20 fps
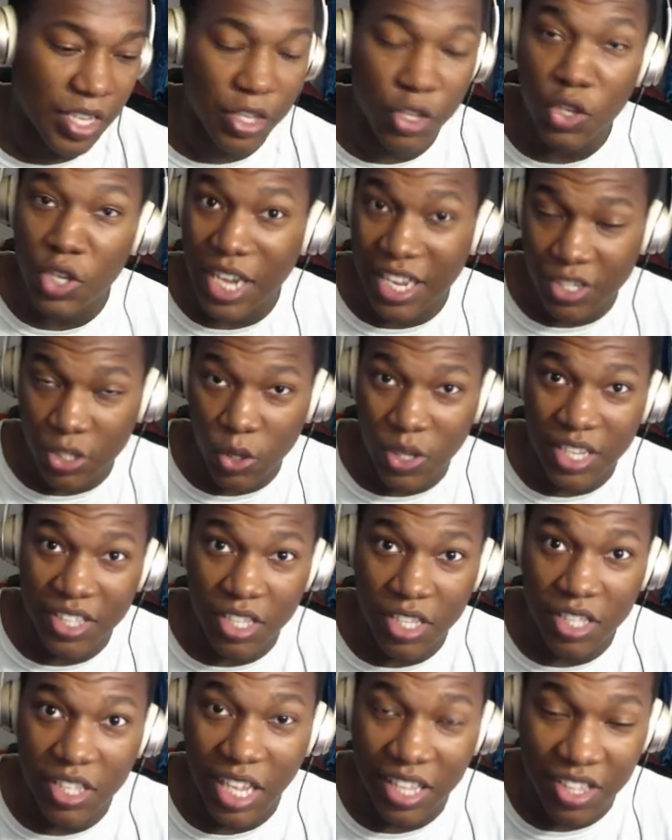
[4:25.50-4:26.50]
You guys know,
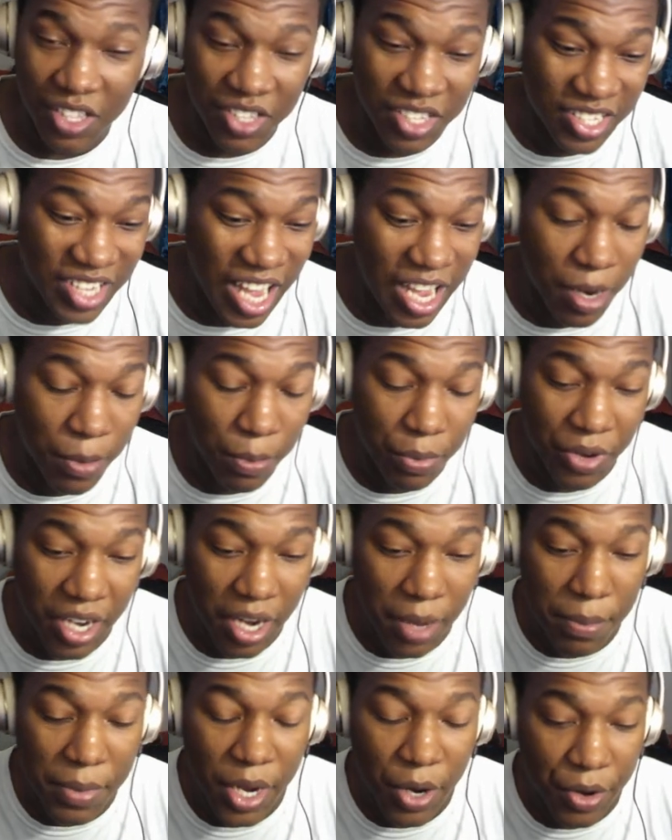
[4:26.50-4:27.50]
like the designer
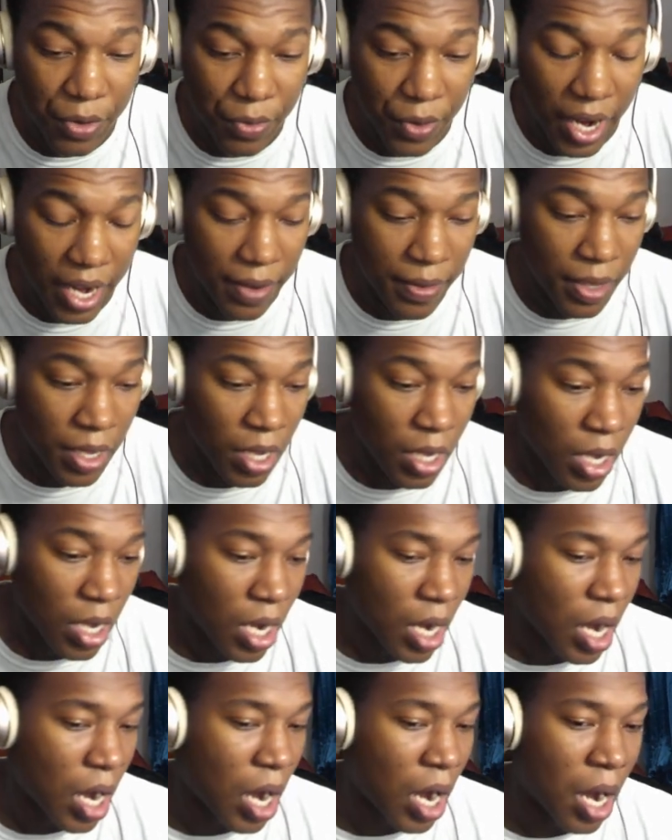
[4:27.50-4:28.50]
brand Amiri,
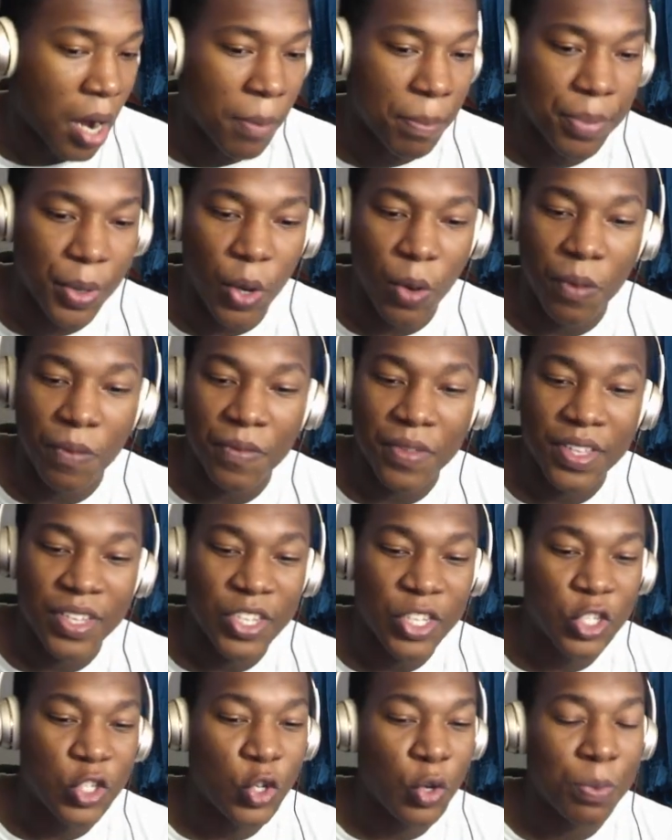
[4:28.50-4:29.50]
right? Bro.
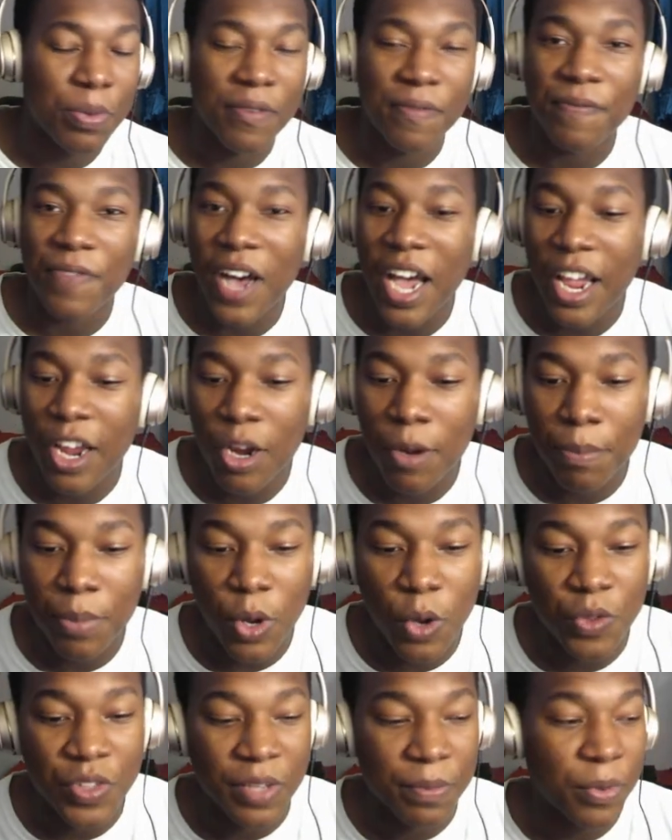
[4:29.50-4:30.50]
Super fire,
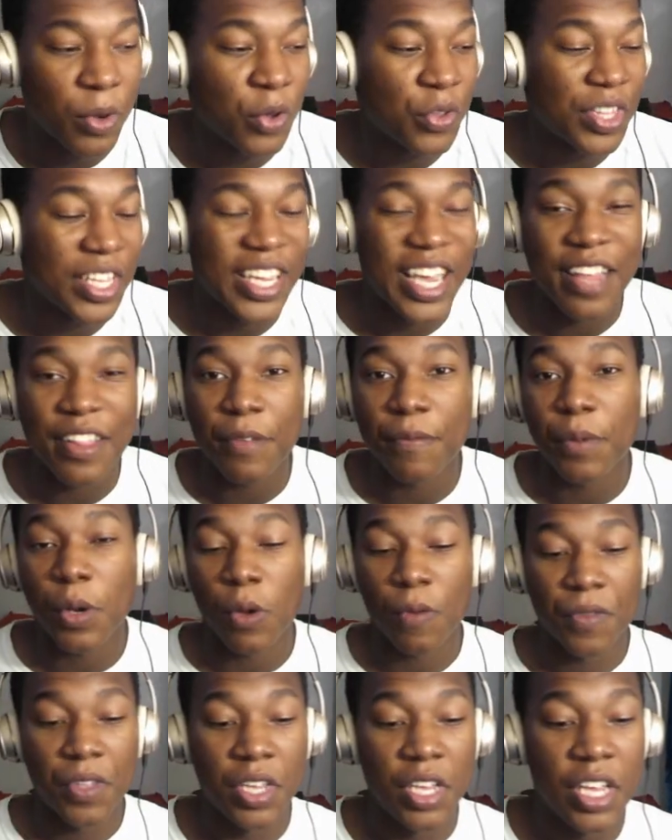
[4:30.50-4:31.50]
bro. They got
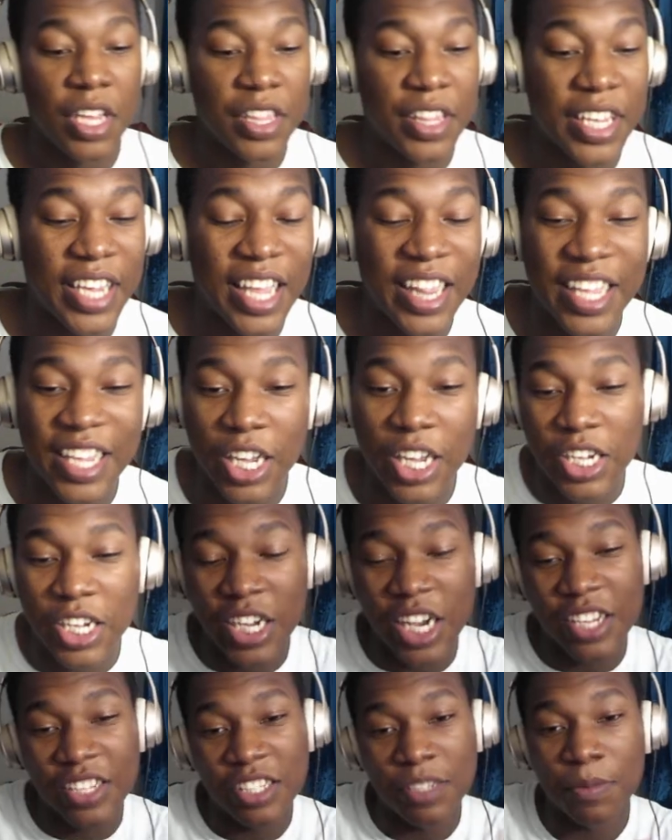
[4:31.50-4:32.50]
like a
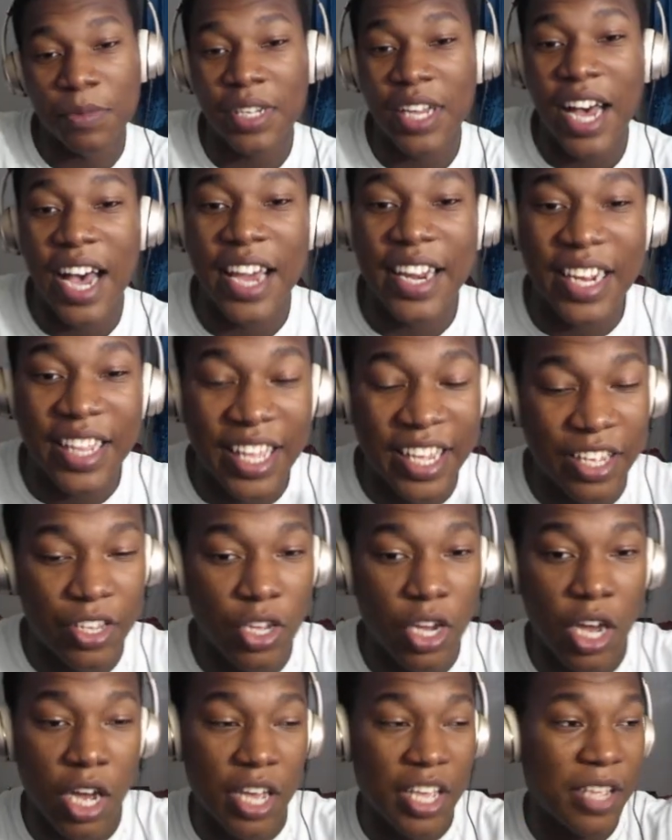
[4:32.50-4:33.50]
custom guy that
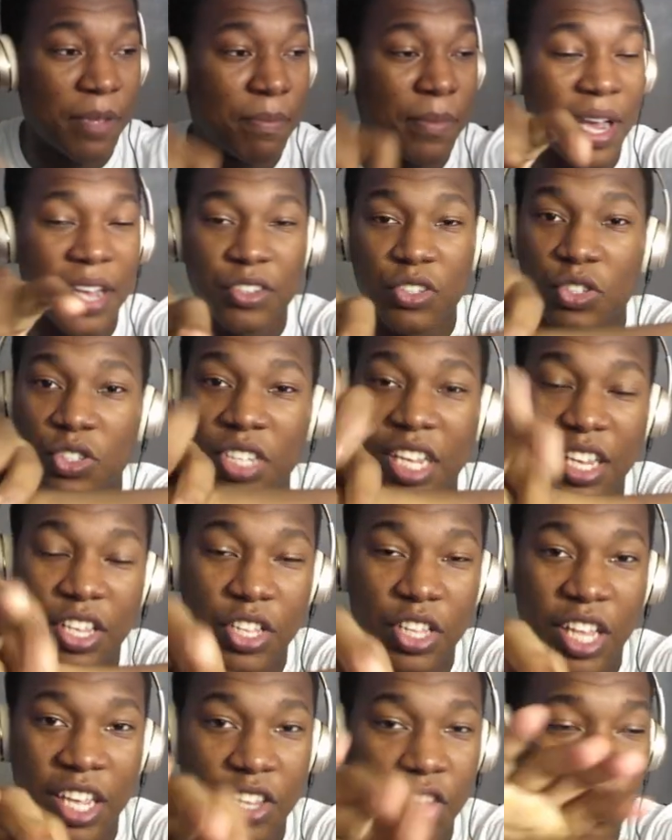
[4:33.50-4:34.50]
like he measures
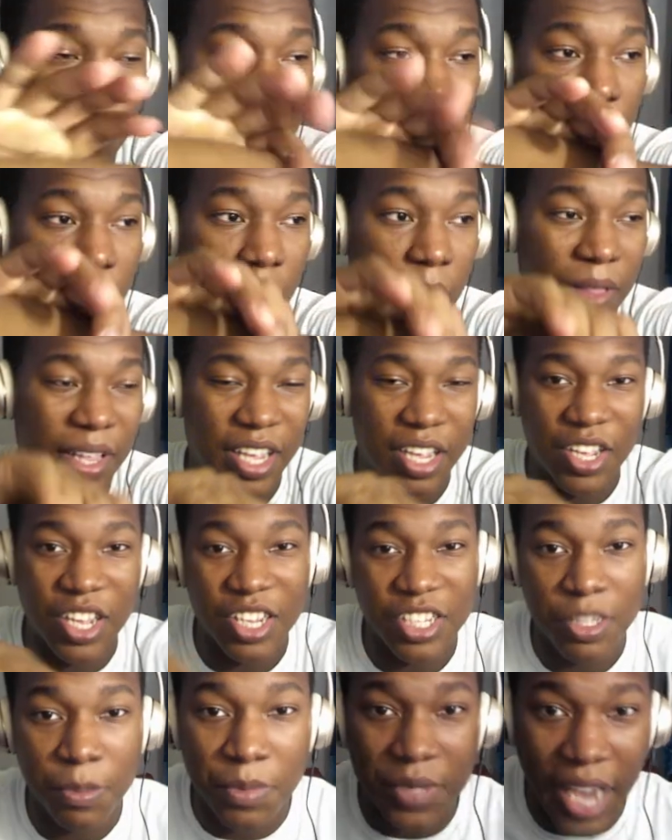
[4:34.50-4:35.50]
like your like a
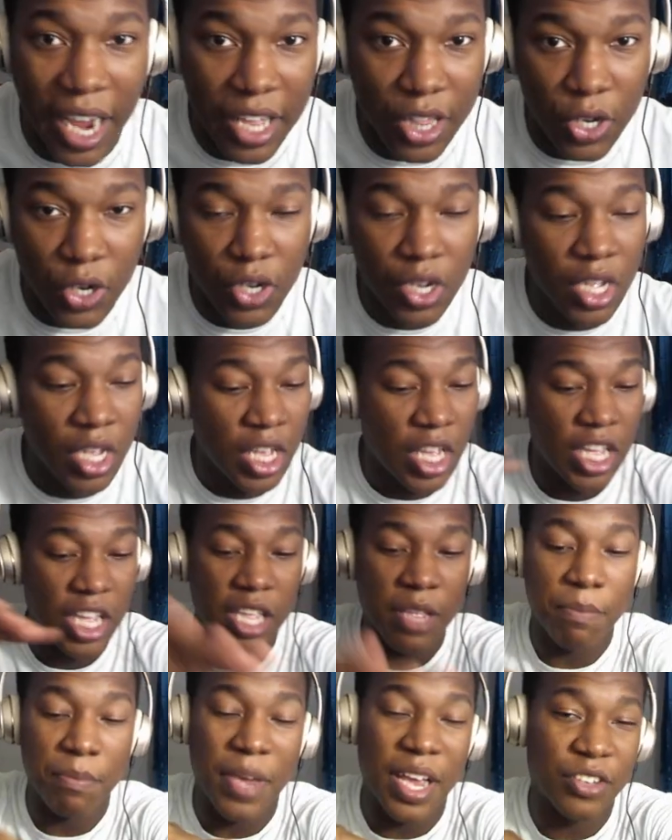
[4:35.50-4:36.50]
custom tailor.
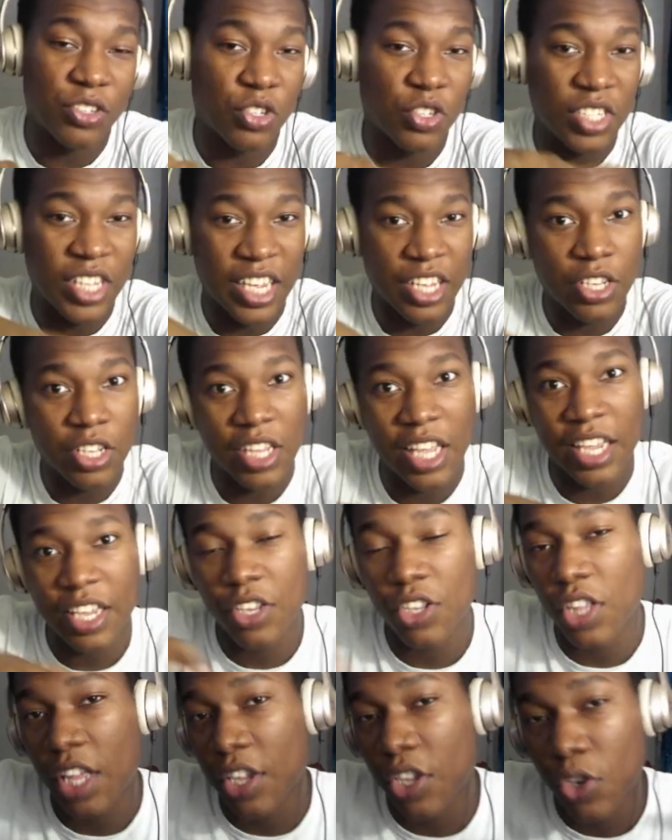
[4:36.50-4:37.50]
He measures like
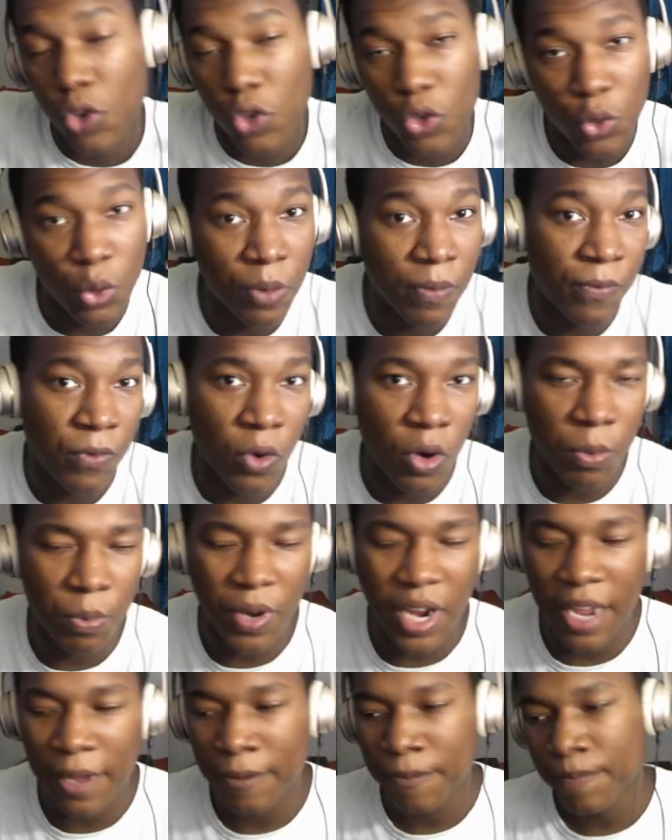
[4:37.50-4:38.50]
your
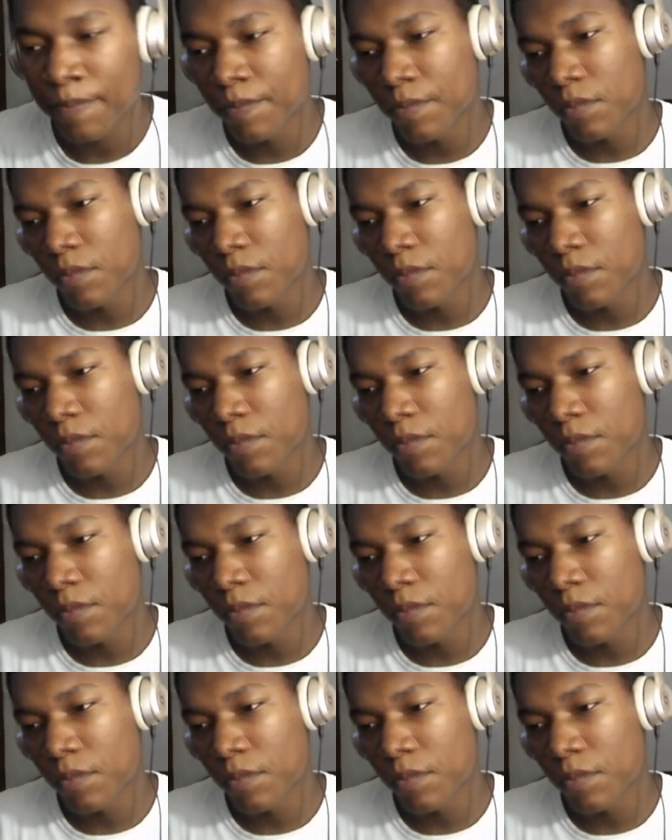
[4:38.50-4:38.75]
uniform, right?